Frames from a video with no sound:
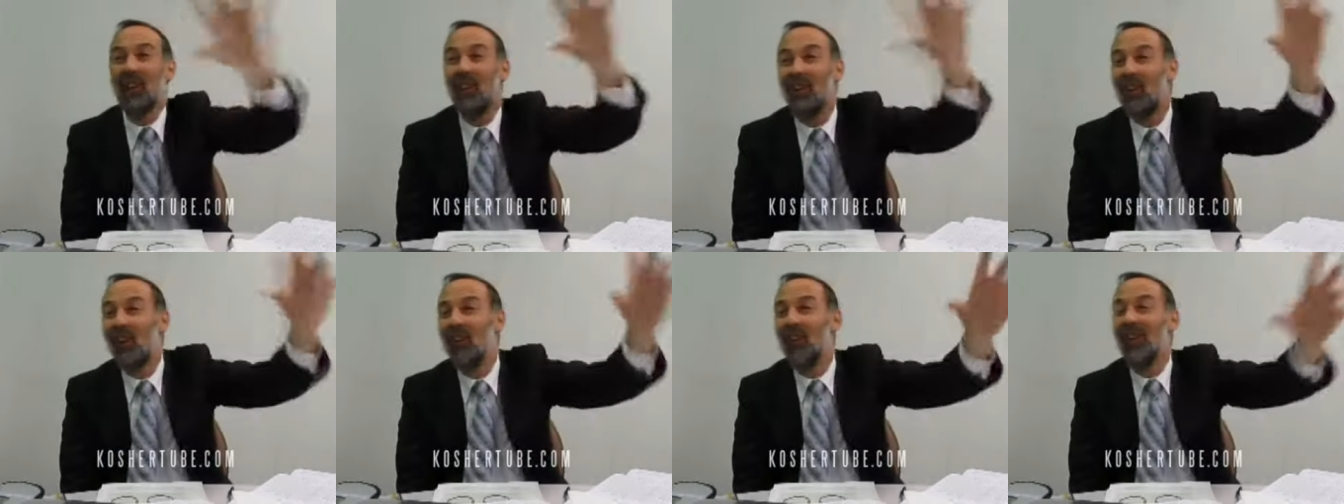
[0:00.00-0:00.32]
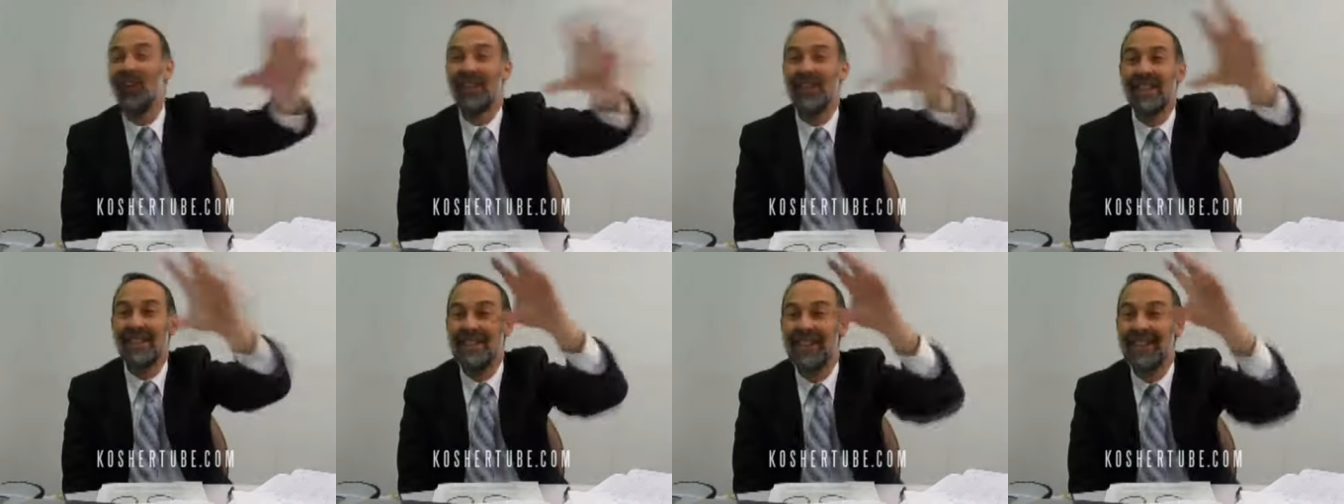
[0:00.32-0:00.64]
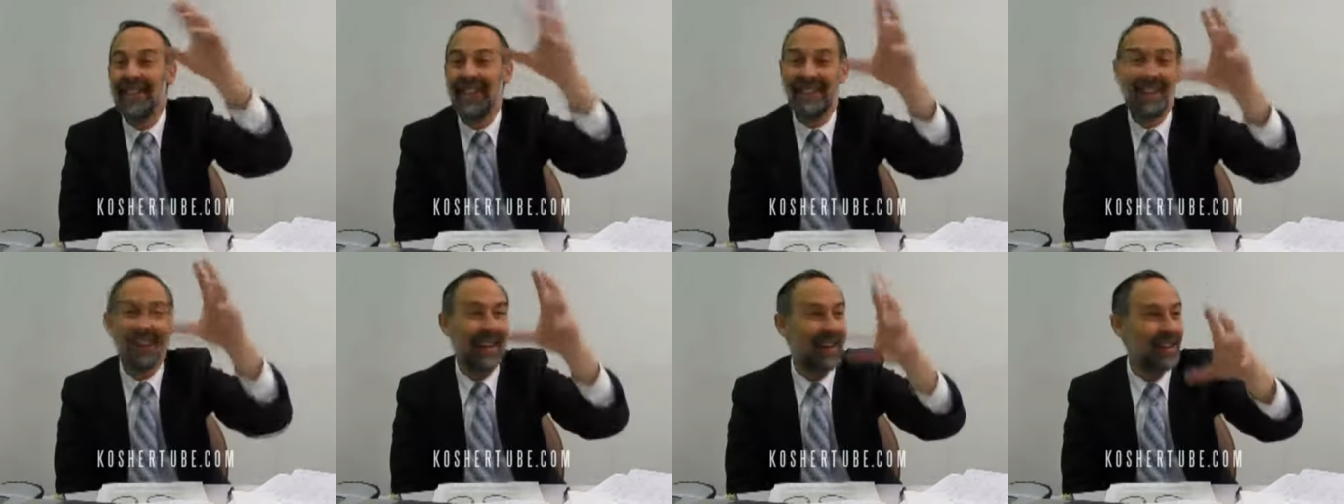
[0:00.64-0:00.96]
all the
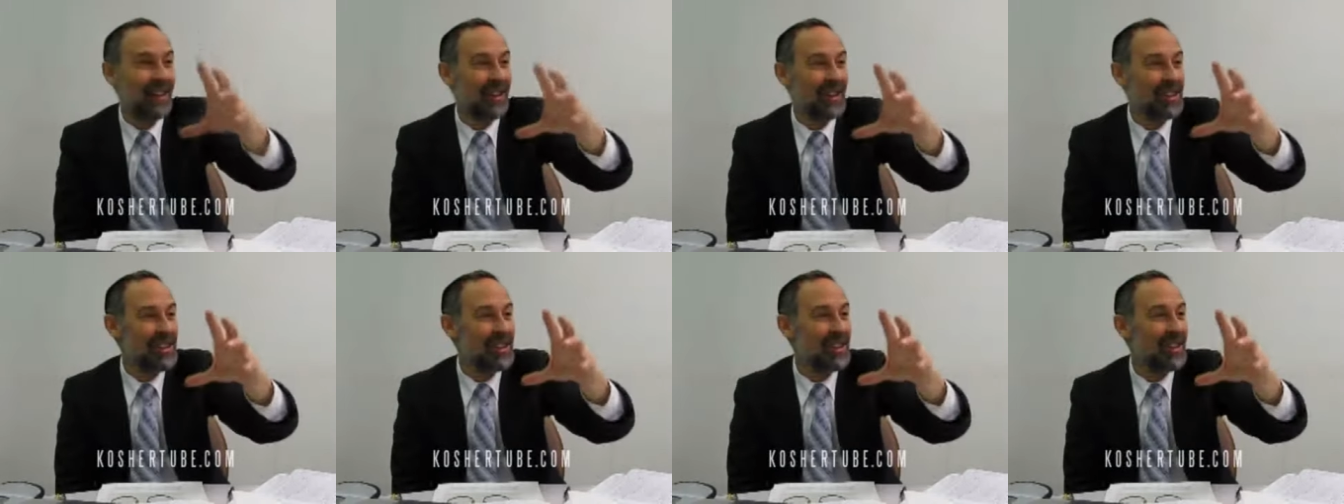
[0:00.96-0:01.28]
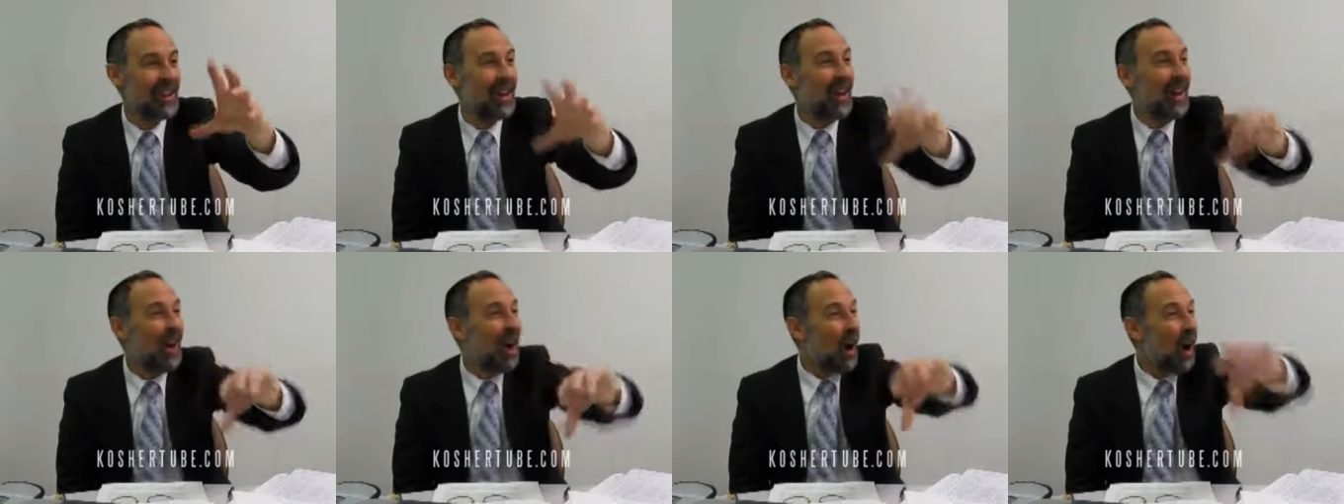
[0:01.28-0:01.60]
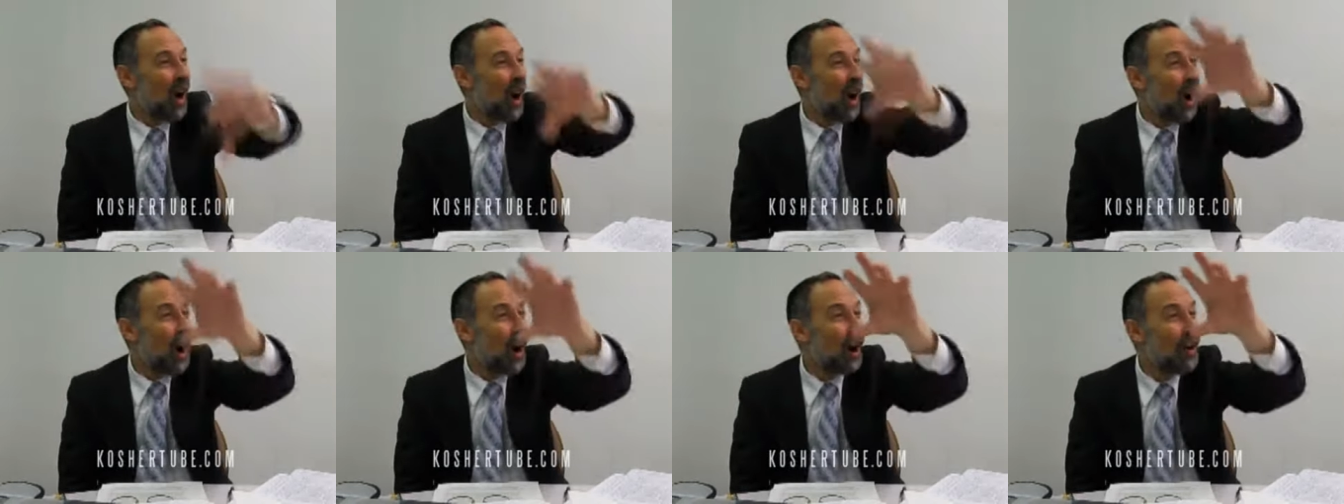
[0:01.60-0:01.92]
details
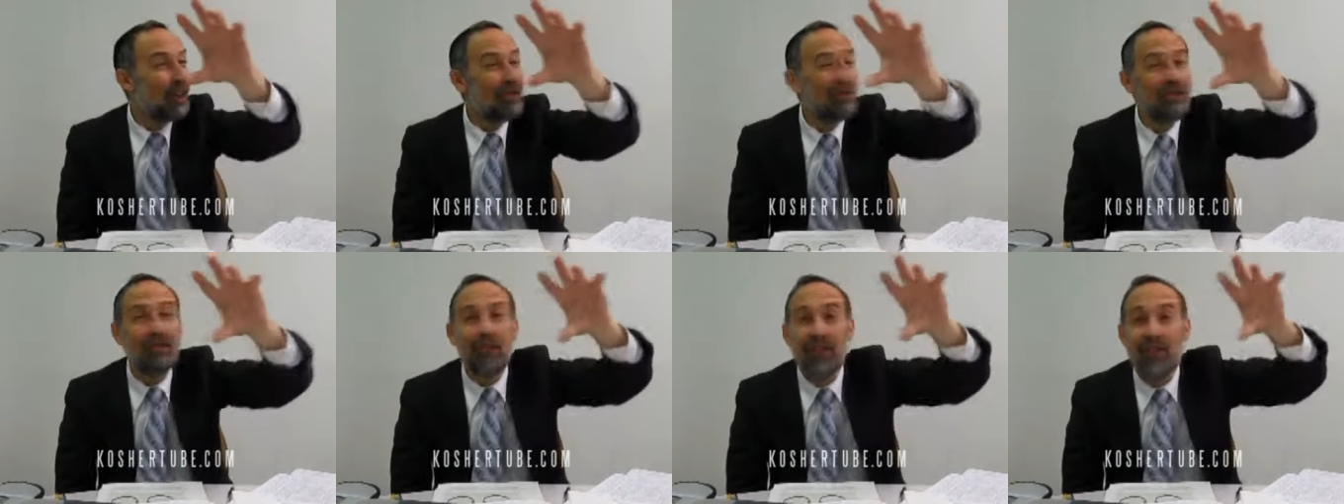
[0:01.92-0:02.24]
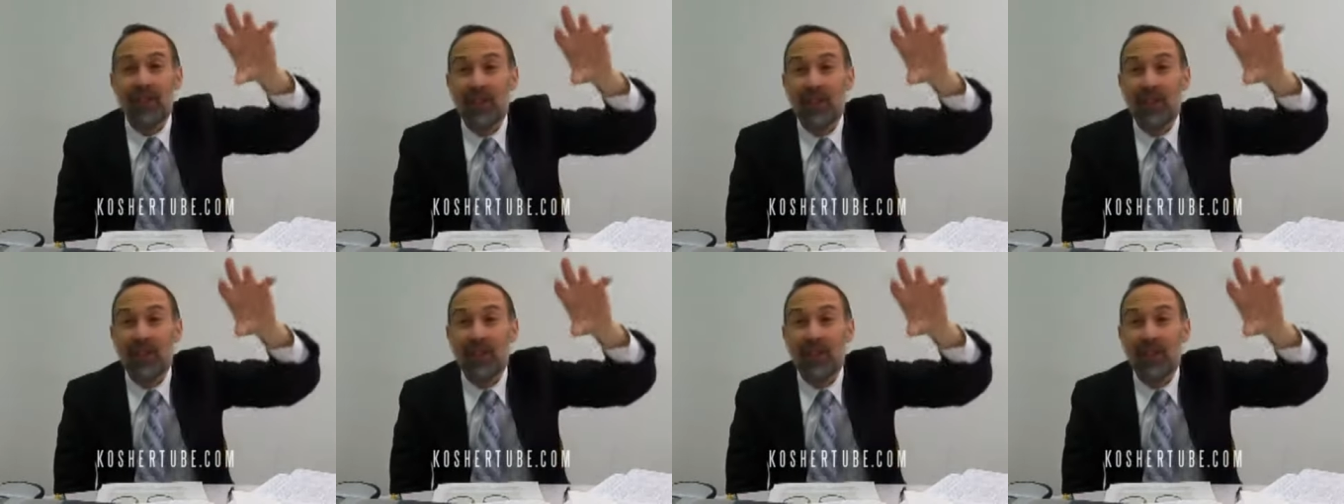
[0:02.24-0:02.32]
of